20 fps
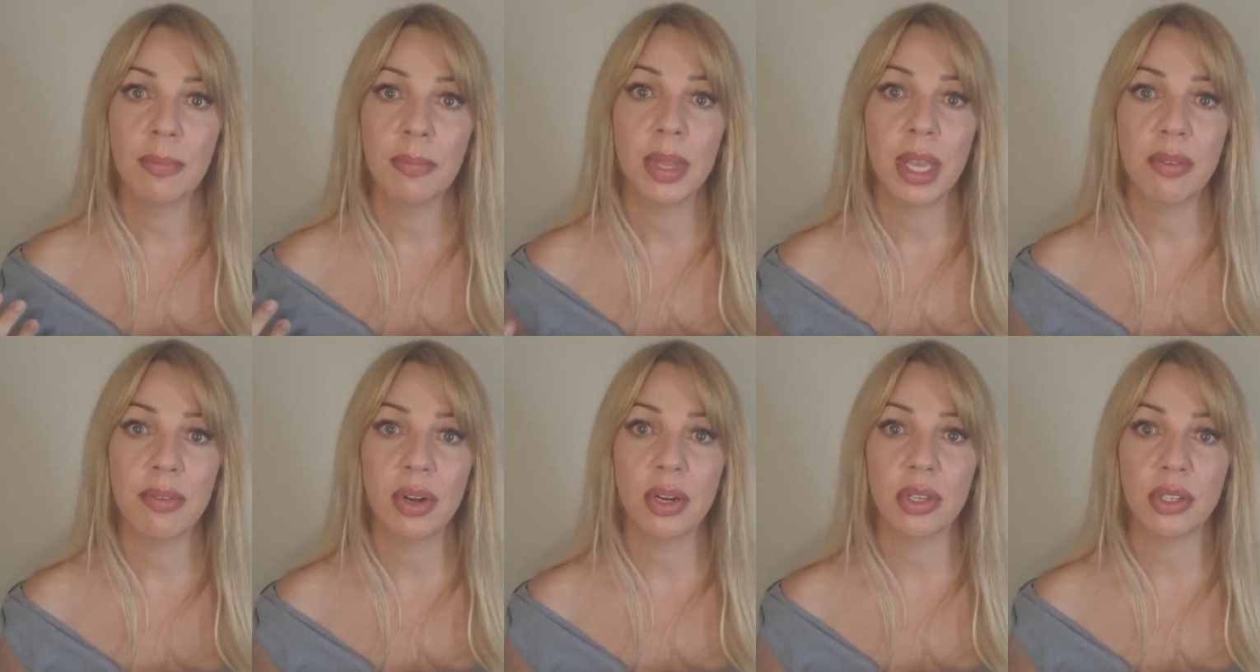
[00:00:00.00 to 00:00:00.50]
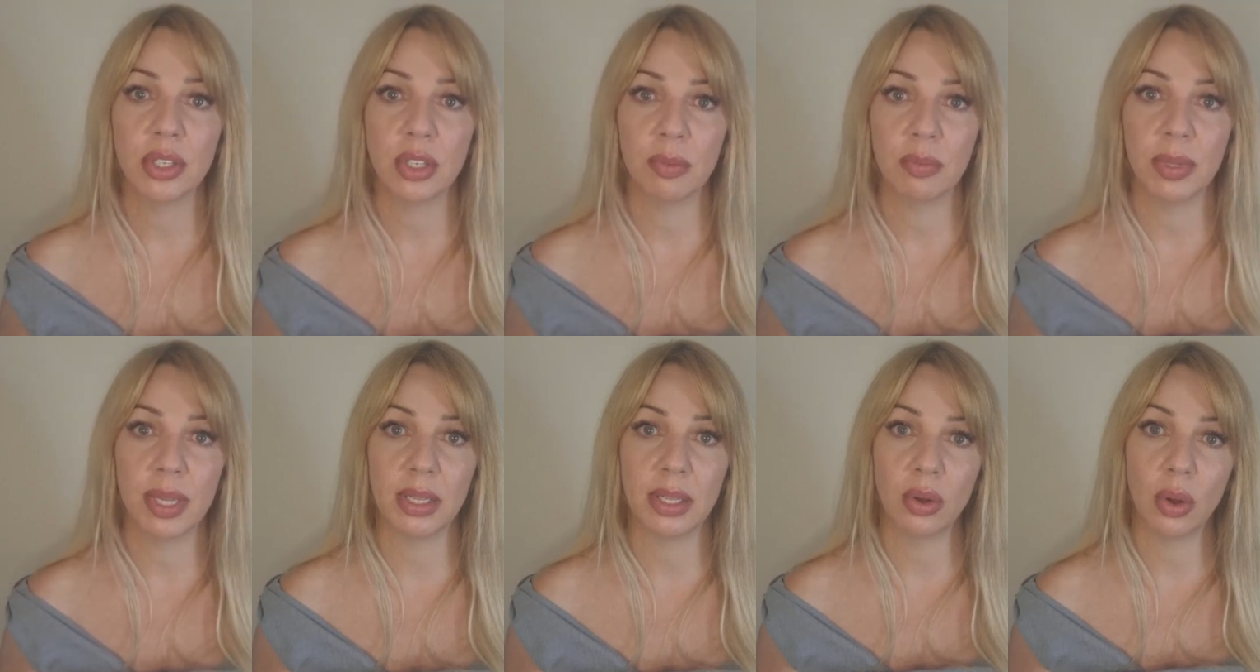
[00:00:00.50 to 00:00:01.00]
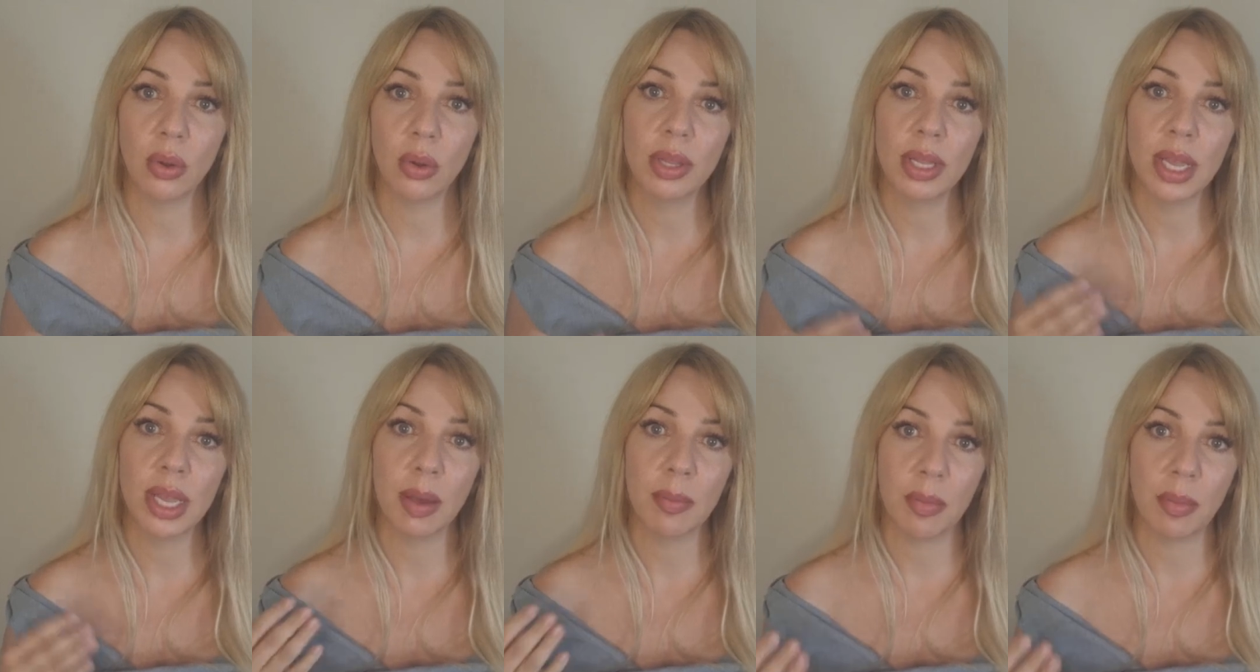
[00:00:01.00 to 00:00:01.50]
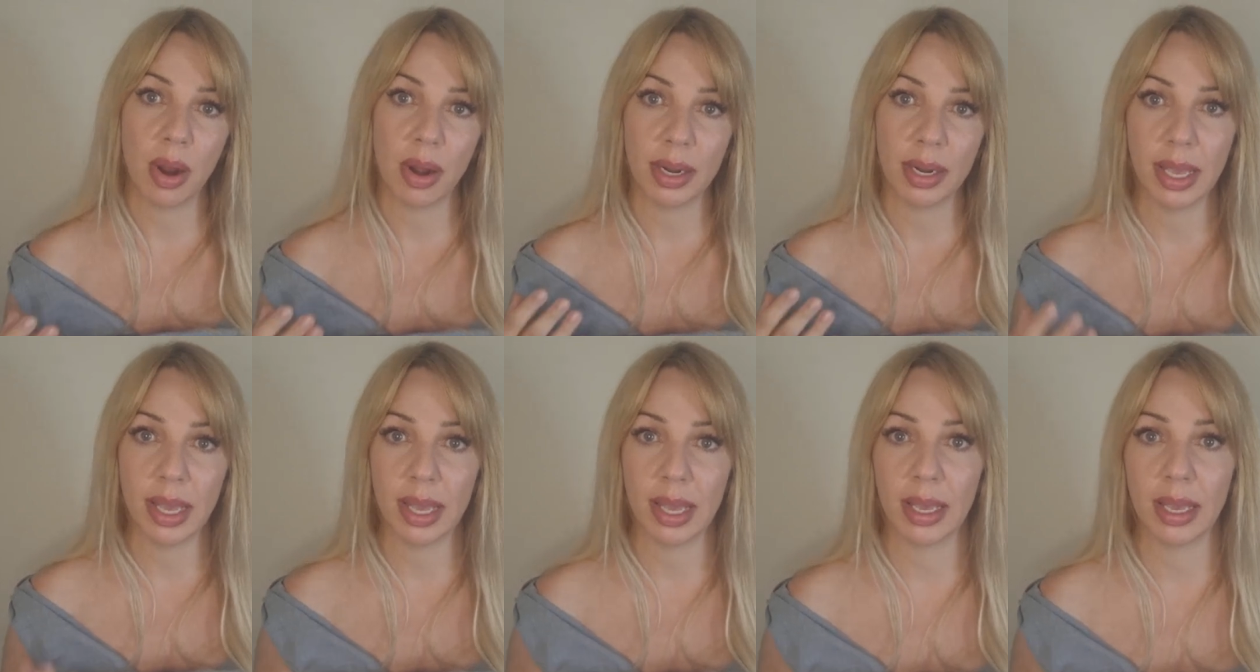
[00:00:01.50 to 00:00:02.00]
Never assume that only a
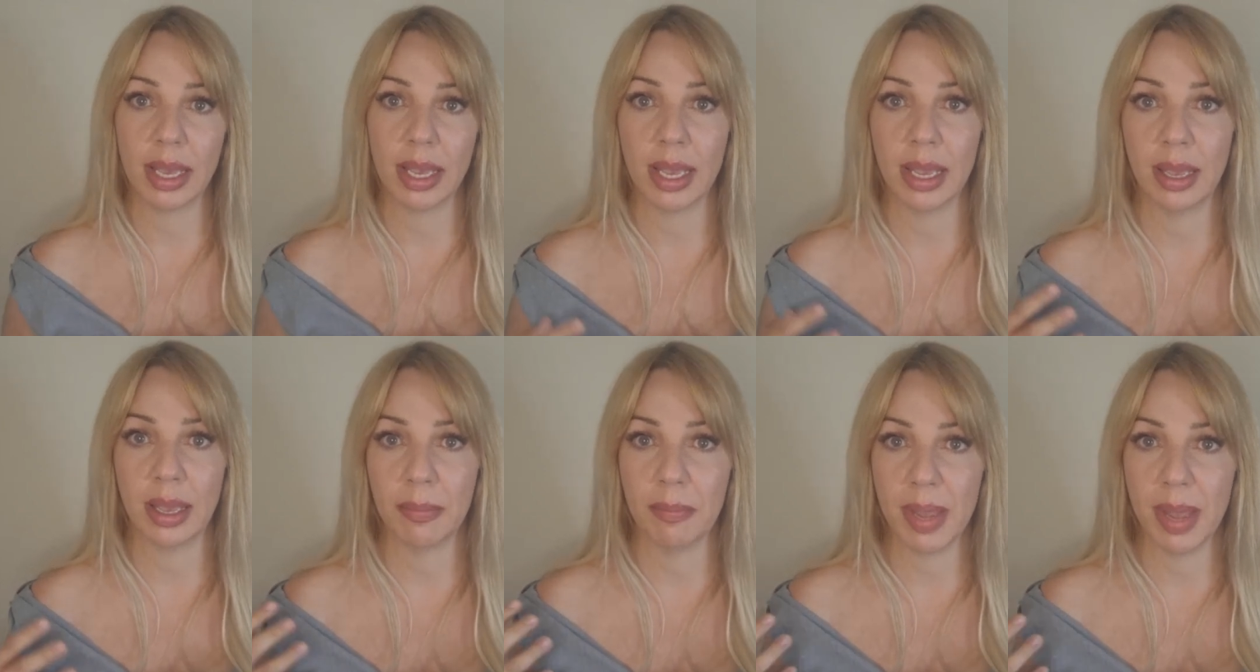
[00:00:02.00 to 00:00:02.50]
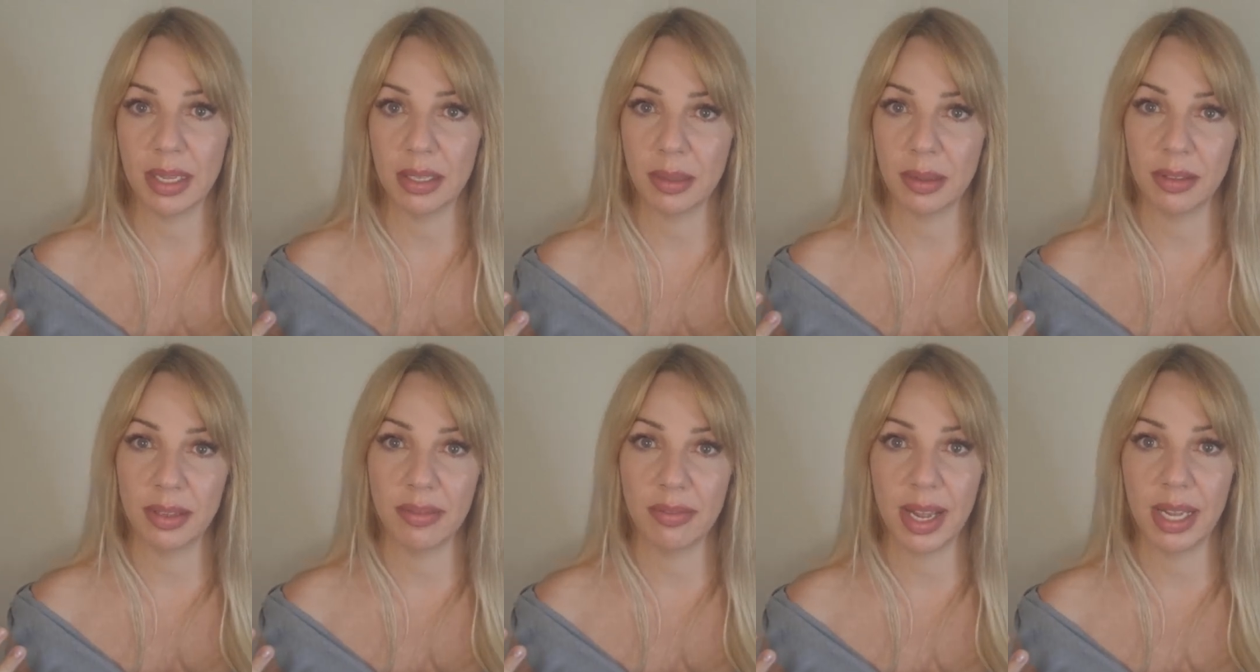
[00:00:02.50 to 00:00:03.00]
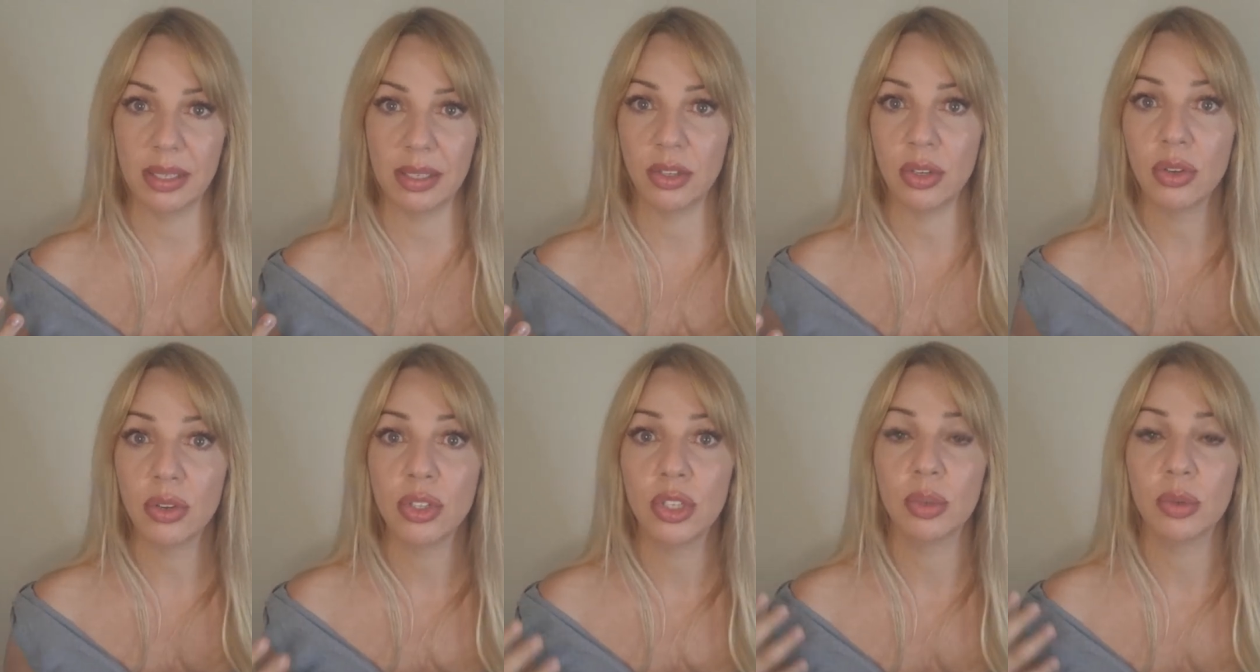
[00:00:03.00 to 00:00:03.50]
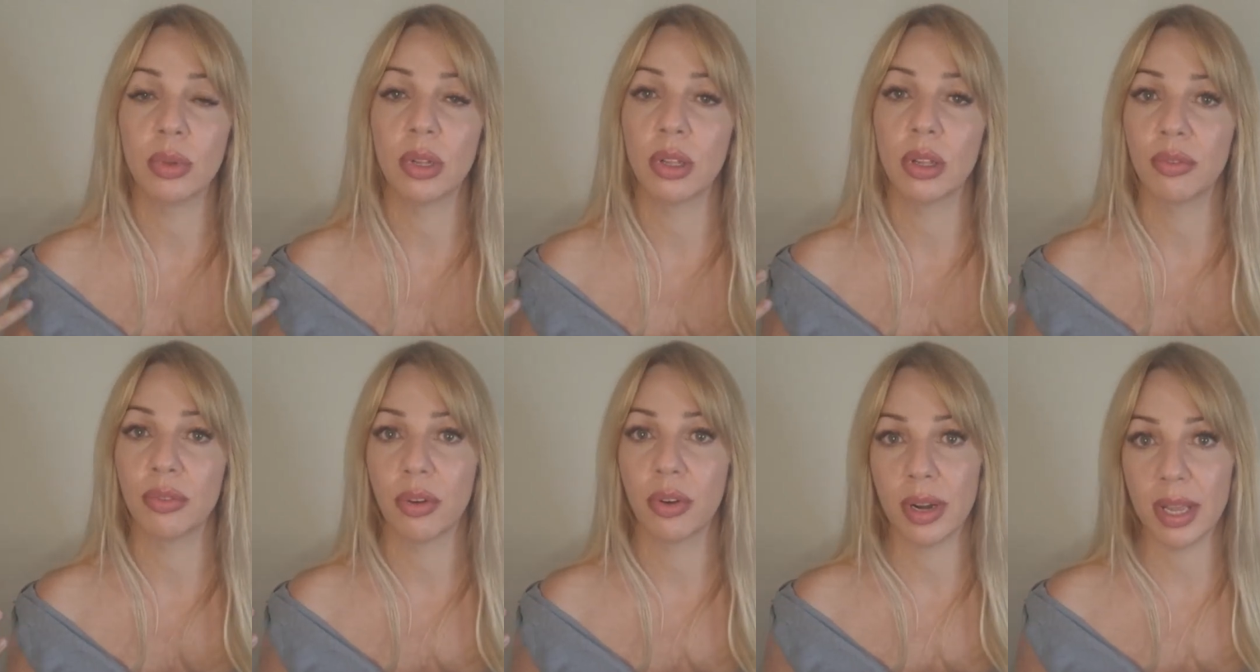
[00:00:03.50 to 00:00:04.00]
marking makes a device
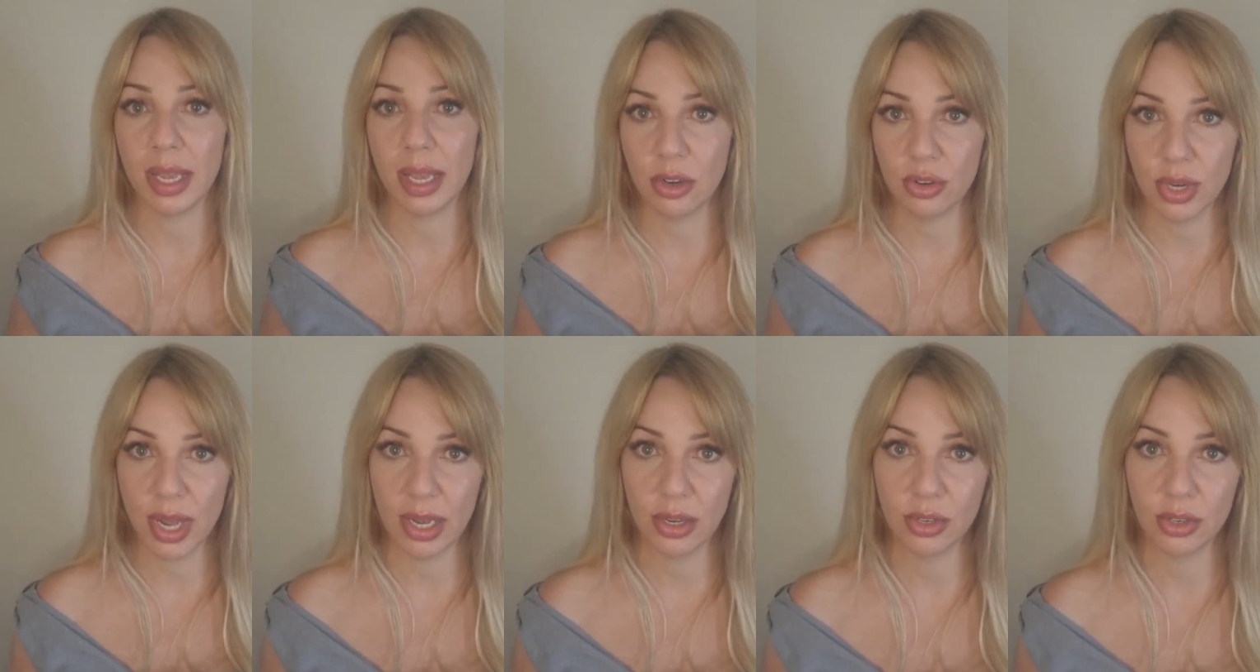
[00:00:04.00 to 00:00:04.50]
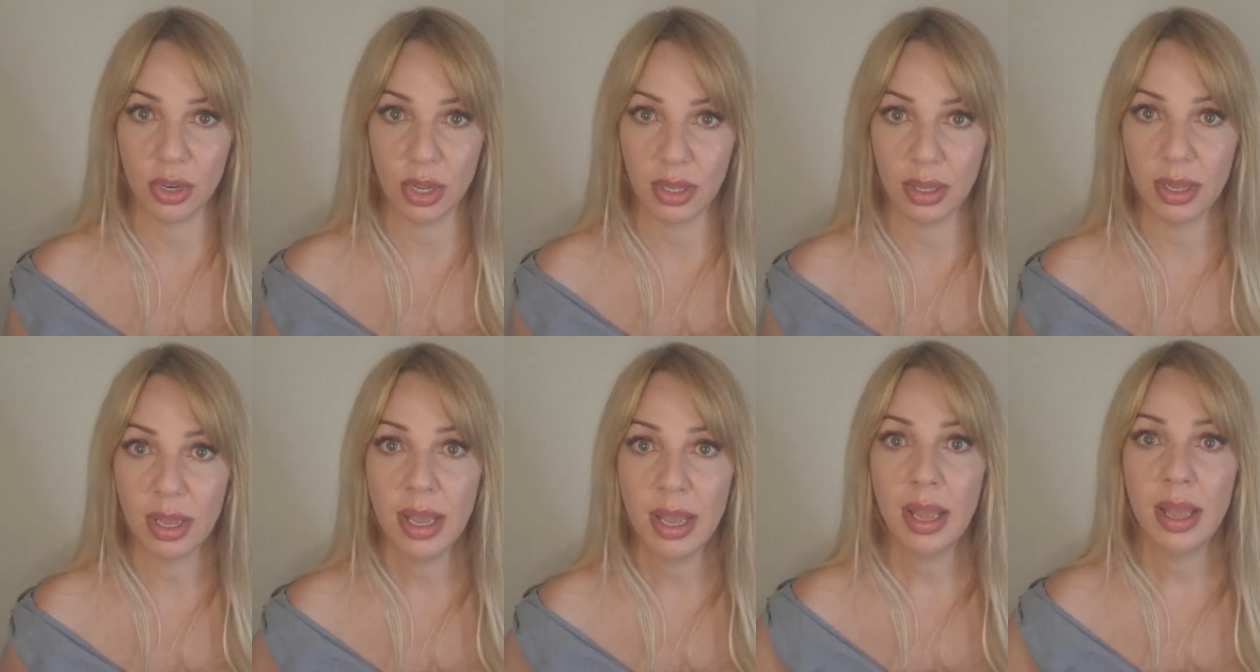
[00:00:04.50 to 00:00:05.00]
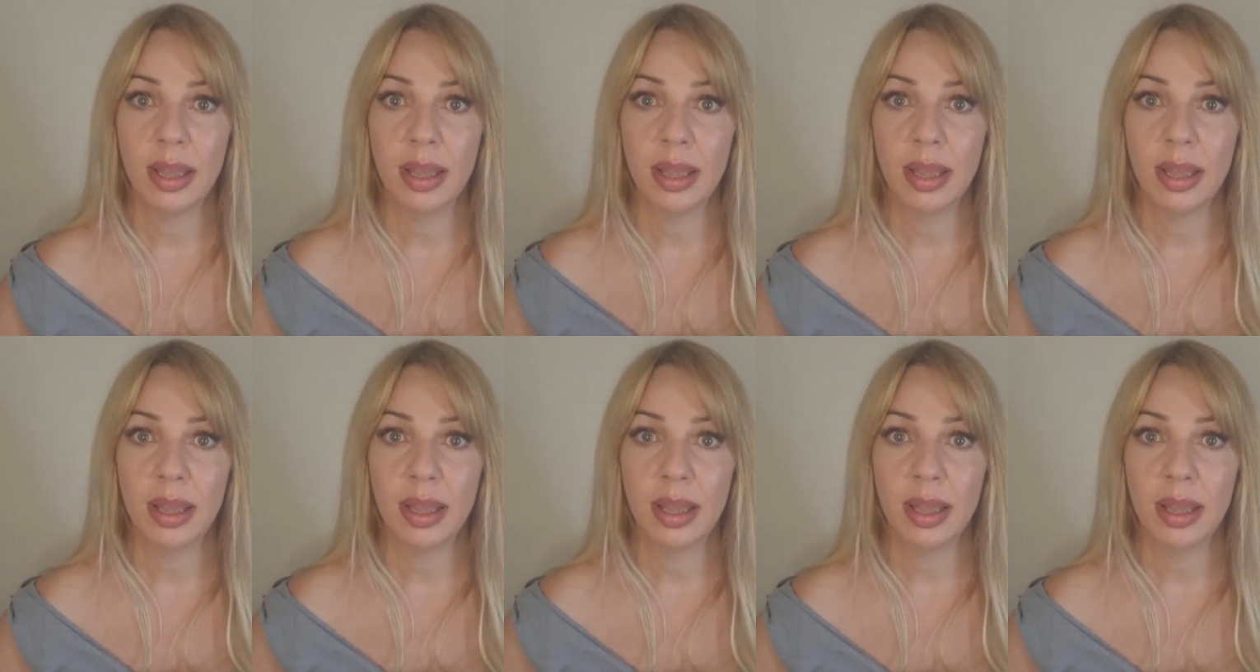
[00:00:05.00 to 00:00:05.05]
suitable for injection.